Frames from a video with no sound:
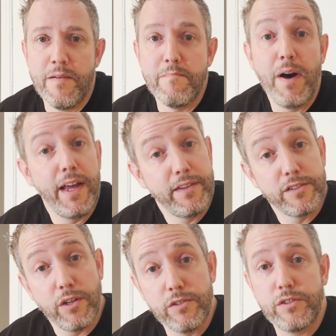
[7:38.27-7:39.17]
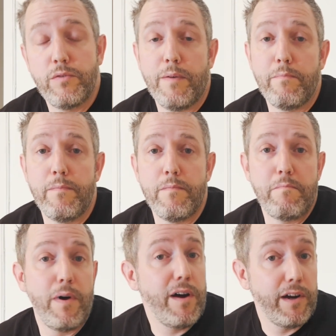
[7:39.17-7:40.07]
But there's also a
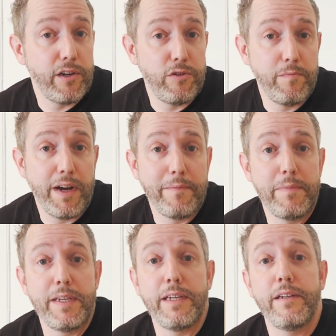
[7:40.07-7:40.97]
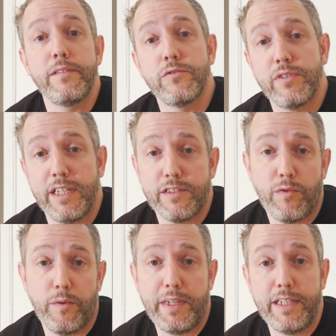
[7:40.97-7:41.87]
Bard who might be
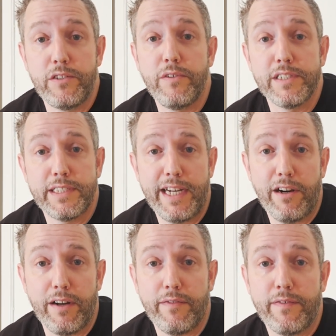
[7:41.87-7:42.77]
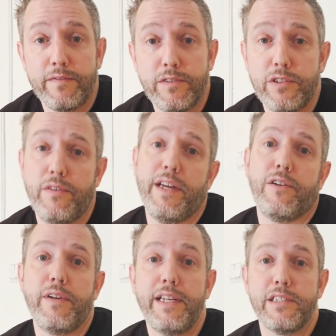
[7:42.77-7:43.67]
transforming into a Seraph. So that
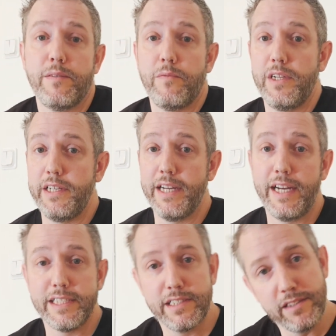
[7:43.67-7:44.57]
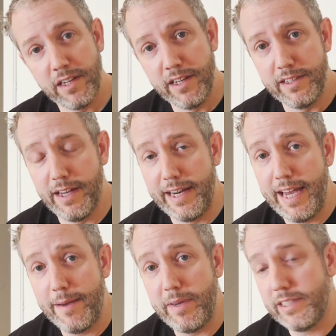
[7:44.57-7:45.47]
creates some really nice
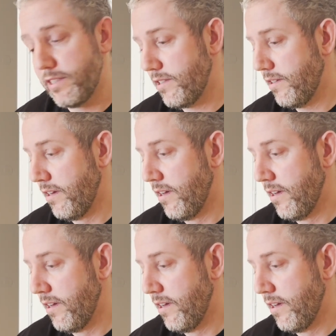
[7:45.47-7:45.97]
dynamics